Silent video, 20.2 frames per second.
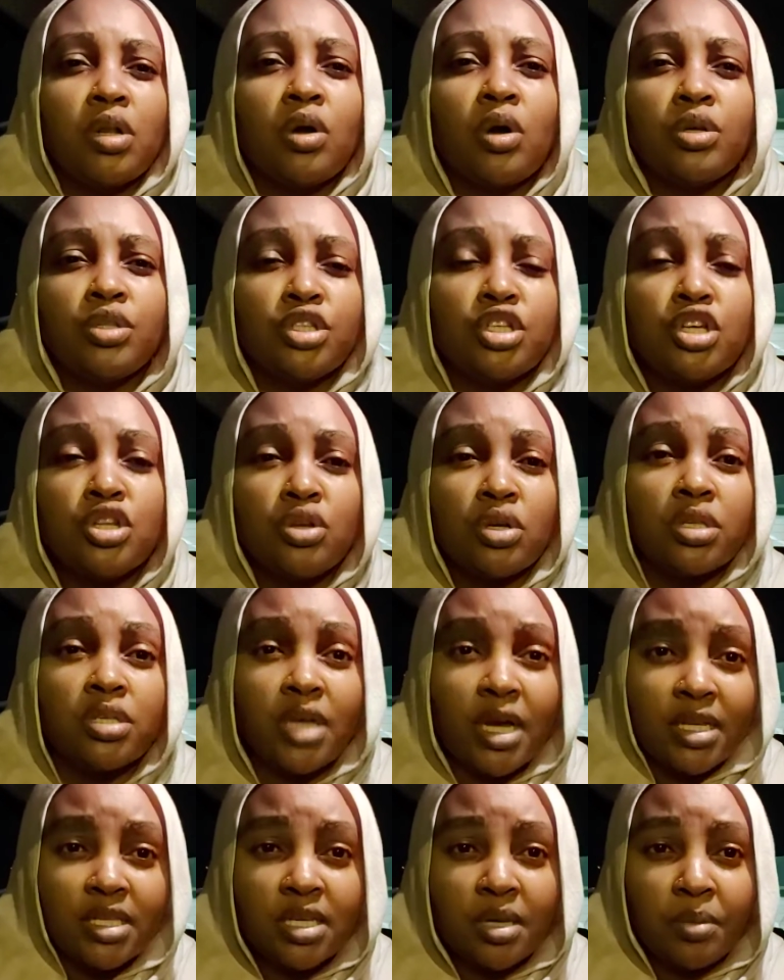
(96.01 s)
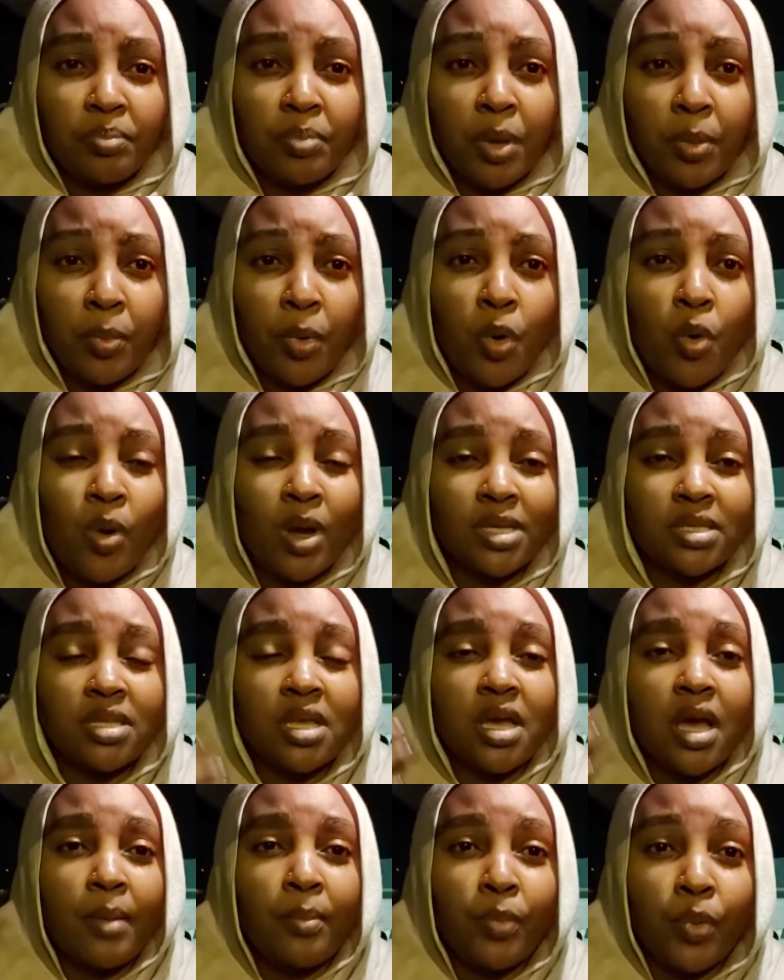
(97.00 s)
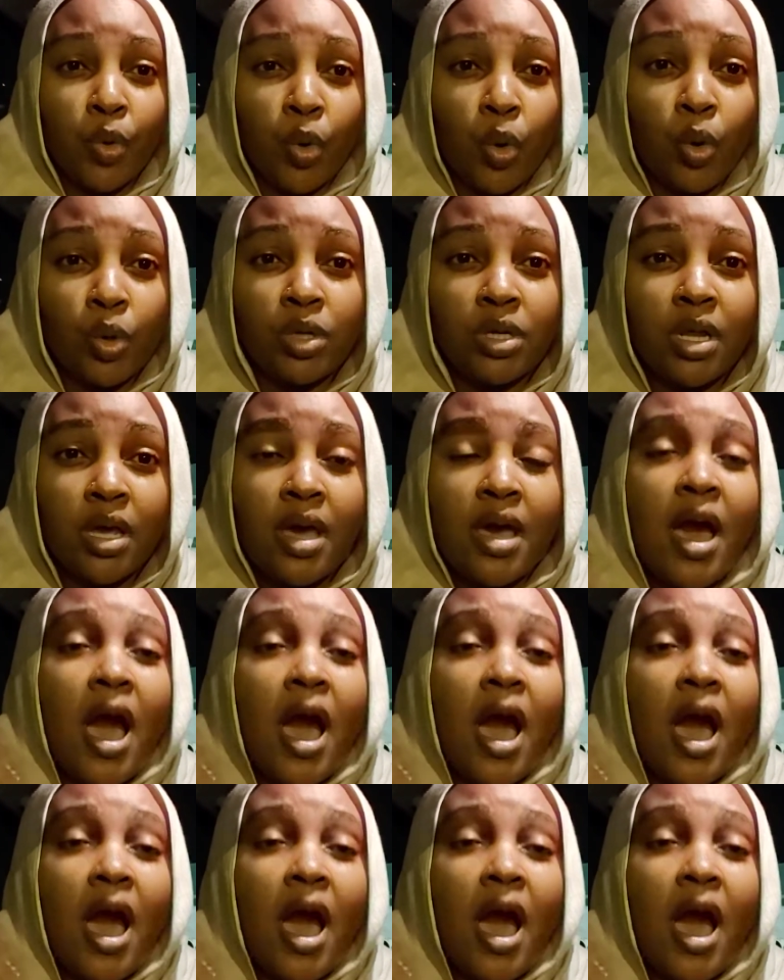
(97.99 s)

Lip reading: continue judging people who are staying abroad,